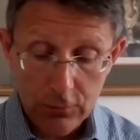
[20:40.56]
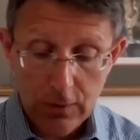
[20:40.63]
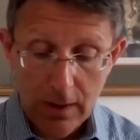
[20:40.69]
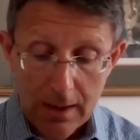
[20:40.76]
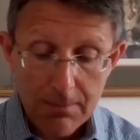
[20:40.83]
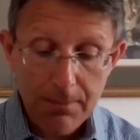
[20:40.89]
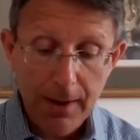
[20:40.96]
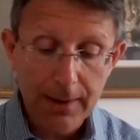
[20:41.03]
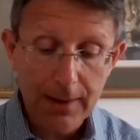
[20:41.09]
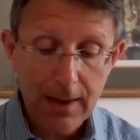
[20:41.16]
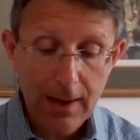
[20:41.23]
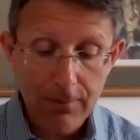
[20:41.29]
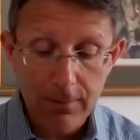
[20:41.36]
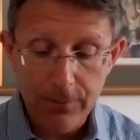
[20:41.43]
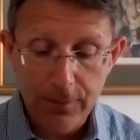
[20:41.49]
trained by
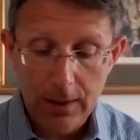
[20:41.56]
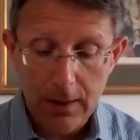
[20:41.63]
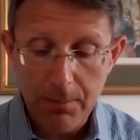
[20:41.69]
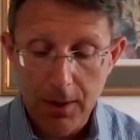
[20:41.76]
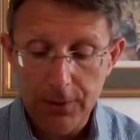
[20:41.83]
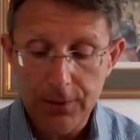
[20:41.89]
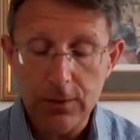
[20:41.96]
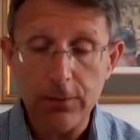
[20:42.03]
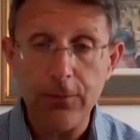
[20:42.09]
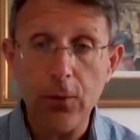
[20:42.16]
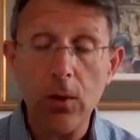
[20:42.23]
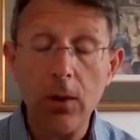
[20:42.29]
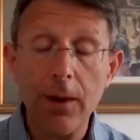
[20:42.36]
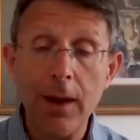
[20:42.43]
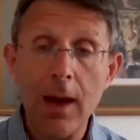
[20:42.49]
Kevin Philippard de
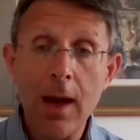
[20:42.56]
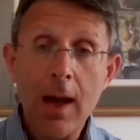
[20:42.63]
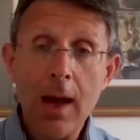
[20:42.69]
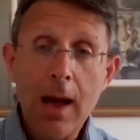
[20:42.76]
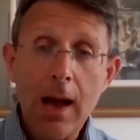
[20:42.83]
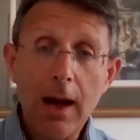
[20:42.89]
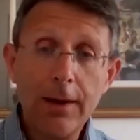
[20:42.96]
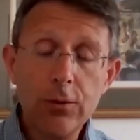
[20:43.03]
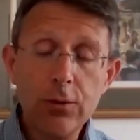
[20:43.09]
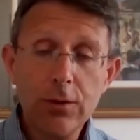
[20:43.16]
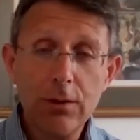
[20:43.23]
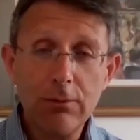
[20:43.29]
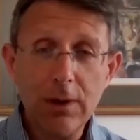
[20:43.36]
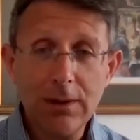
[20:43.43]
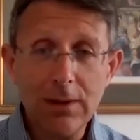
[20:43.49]
Foy, and
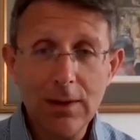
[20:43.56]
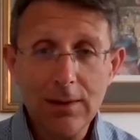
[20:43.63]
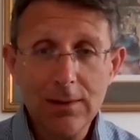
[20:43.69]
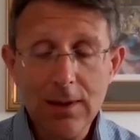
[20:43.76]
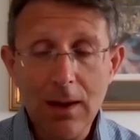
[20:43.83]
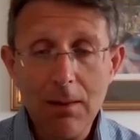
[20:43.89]
ridden this